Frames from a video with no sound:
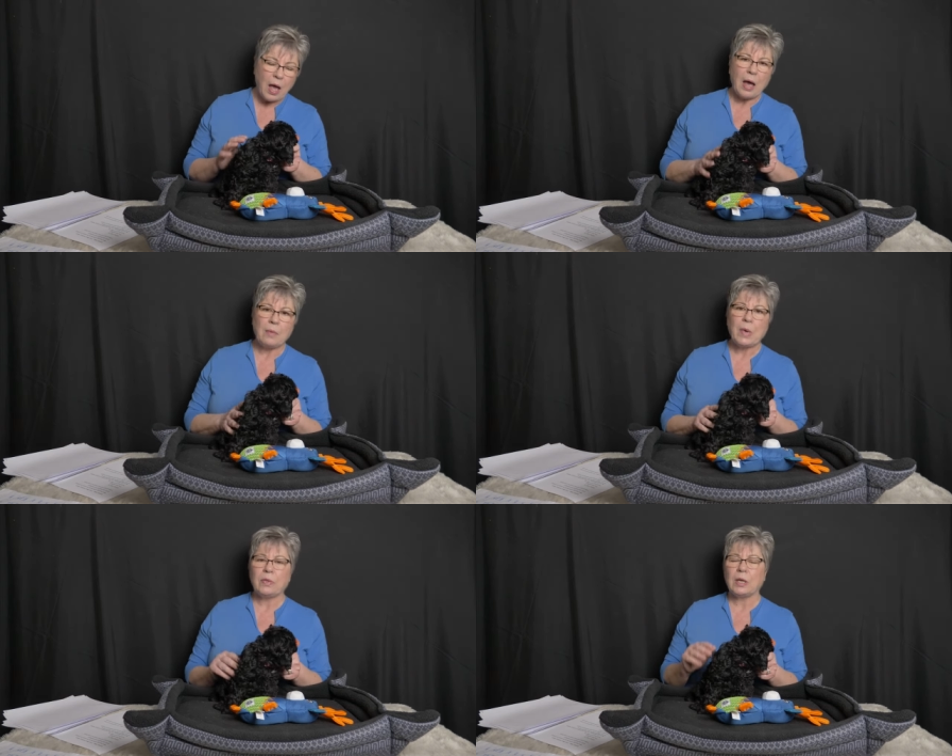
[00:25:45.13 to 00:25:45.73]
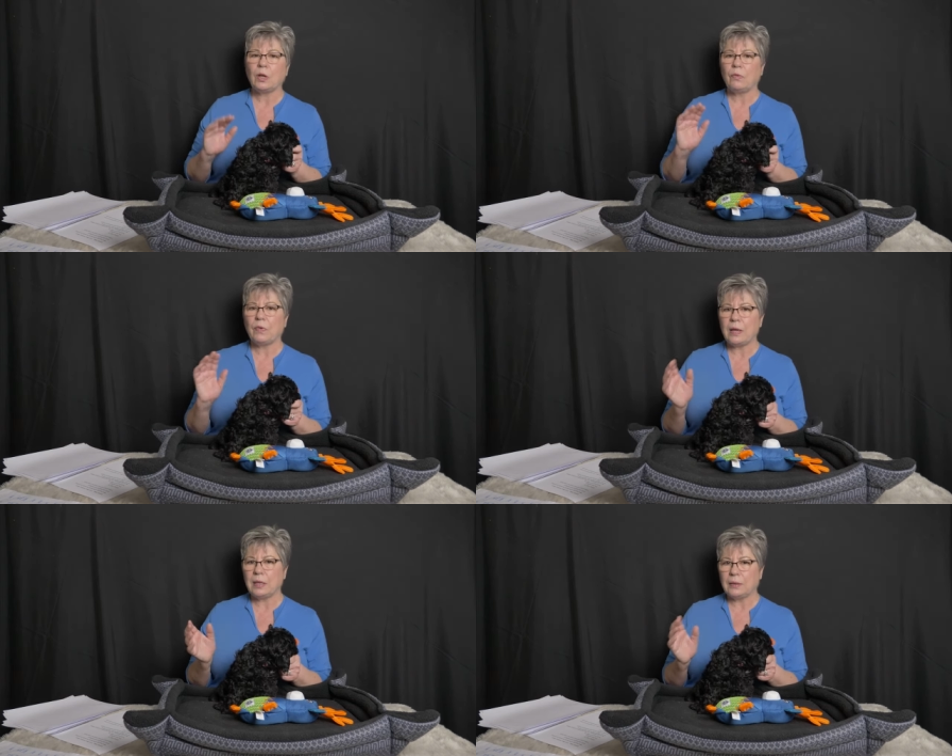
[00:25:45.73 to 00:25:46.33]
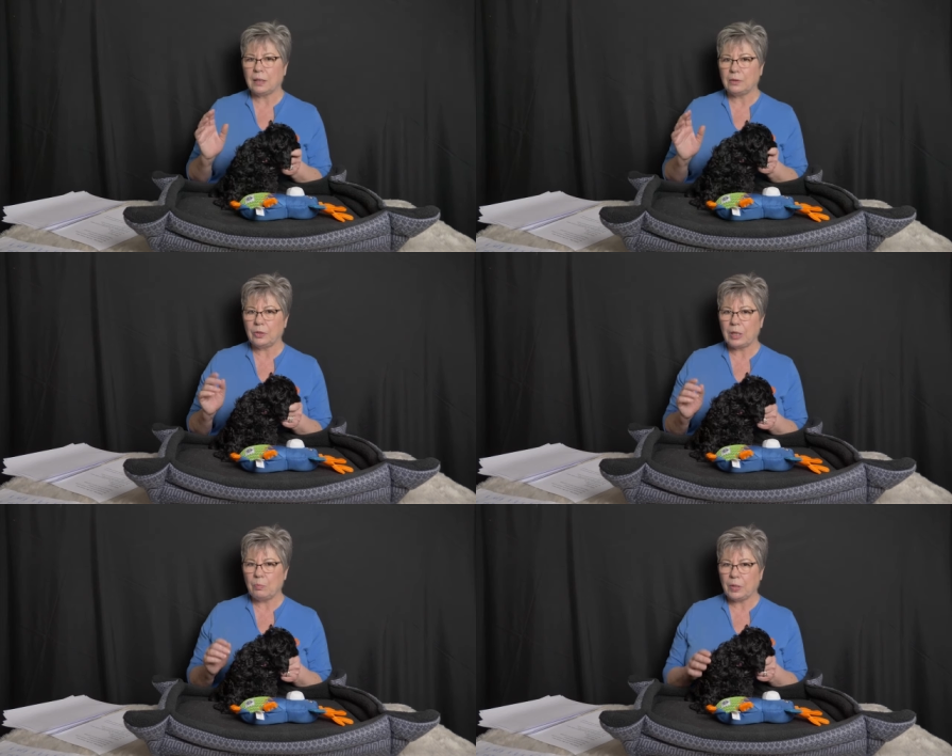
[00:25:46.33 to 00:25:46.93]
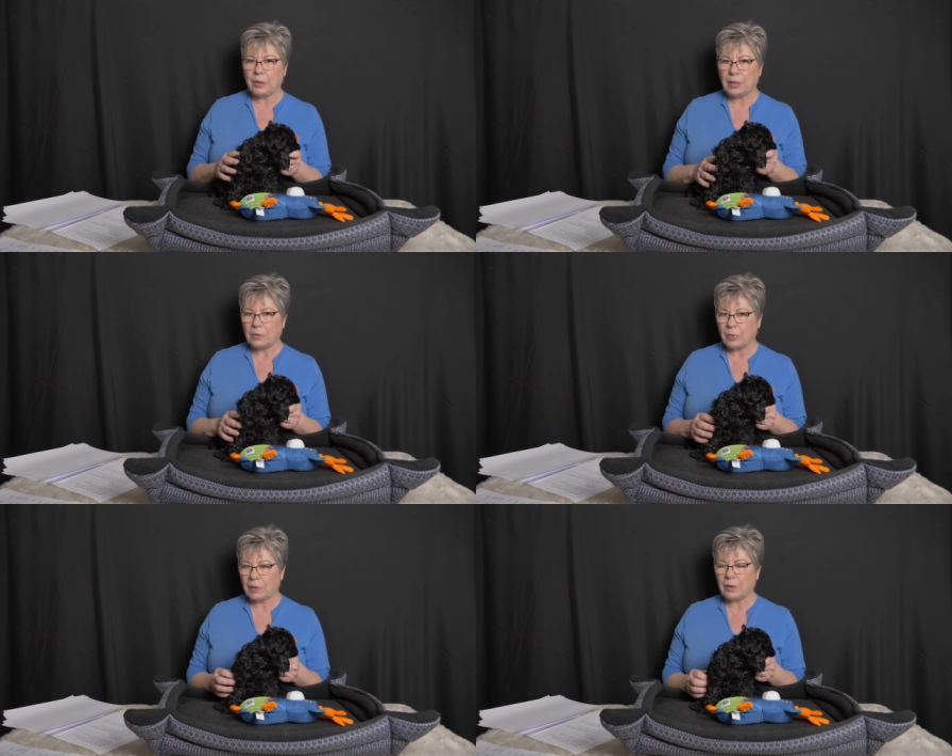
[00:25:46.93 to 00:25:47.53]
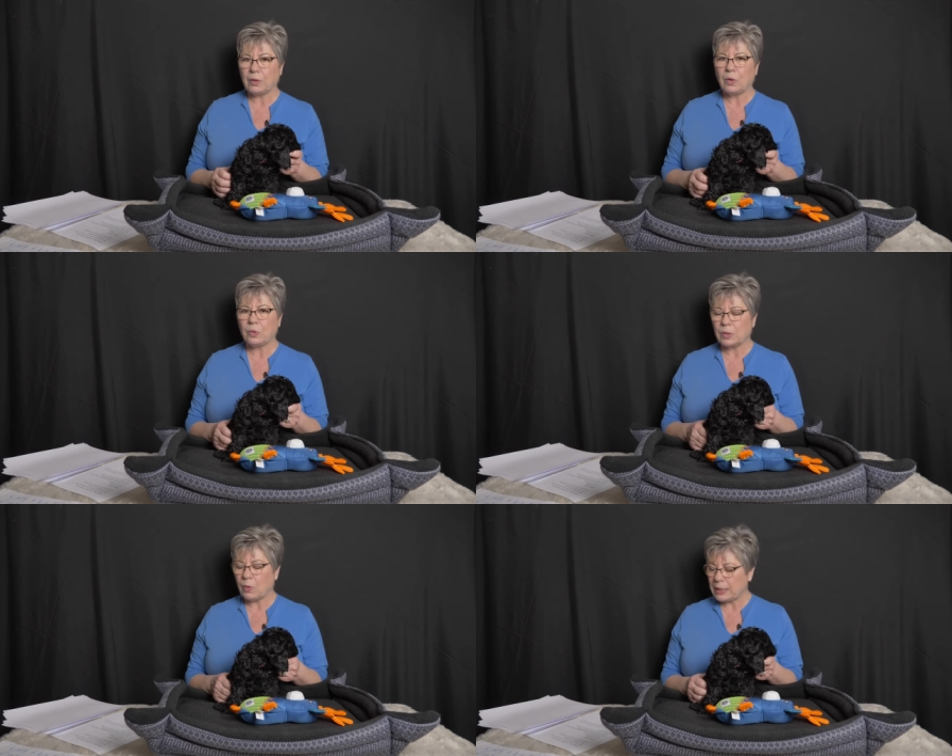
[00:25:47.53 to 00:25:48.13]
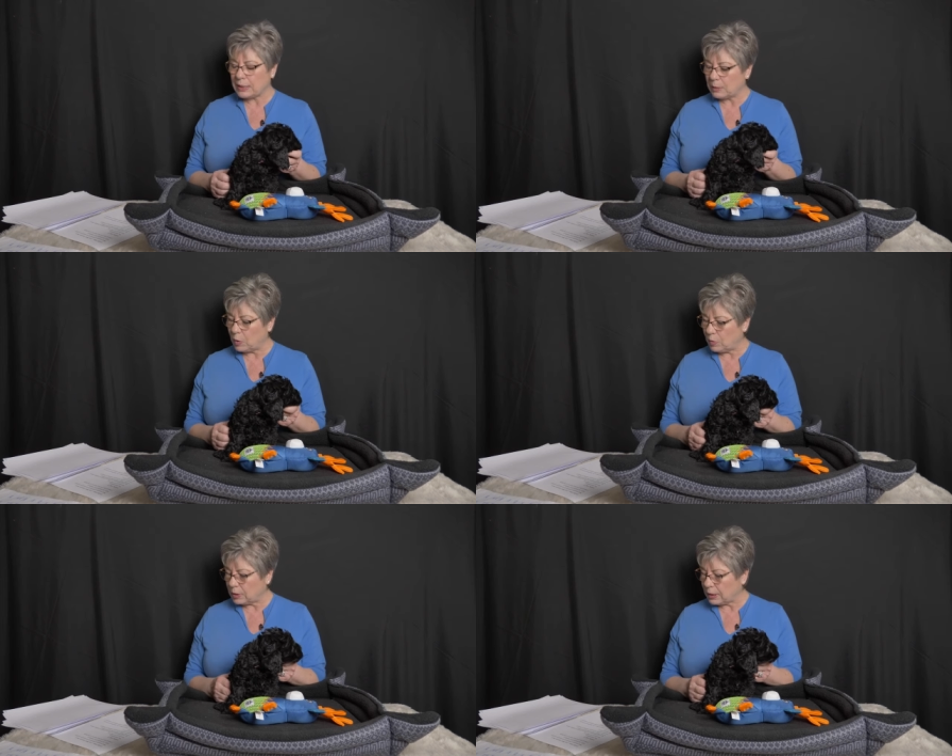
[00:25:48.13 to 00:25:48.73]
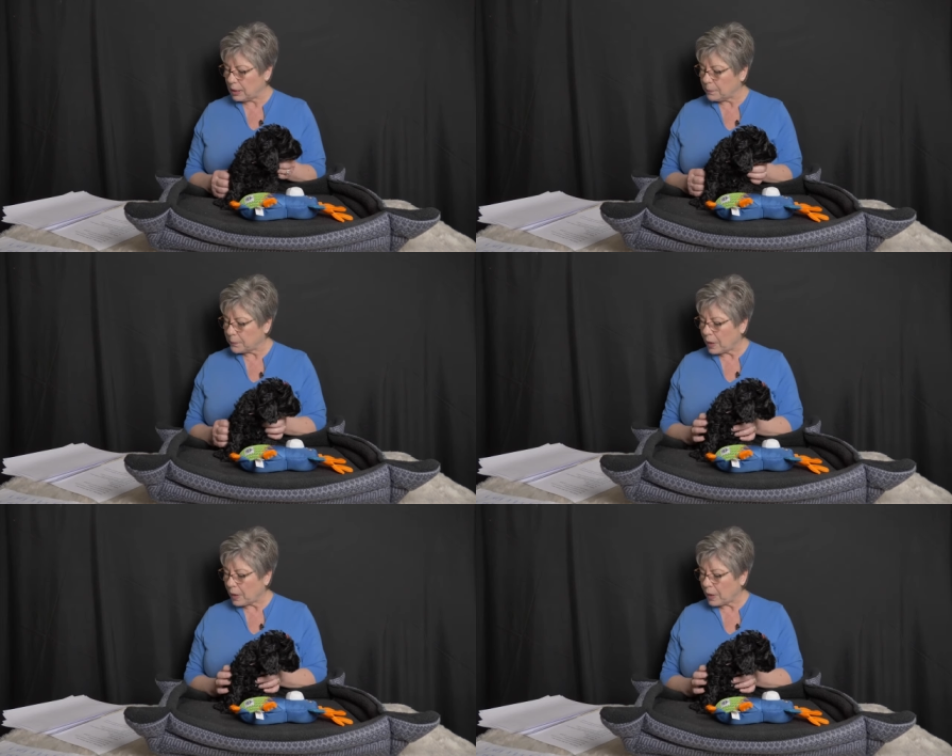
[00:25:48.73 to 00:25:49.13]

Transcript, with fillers: Um, I think you'll find that the learning period with her goes quite smoothly.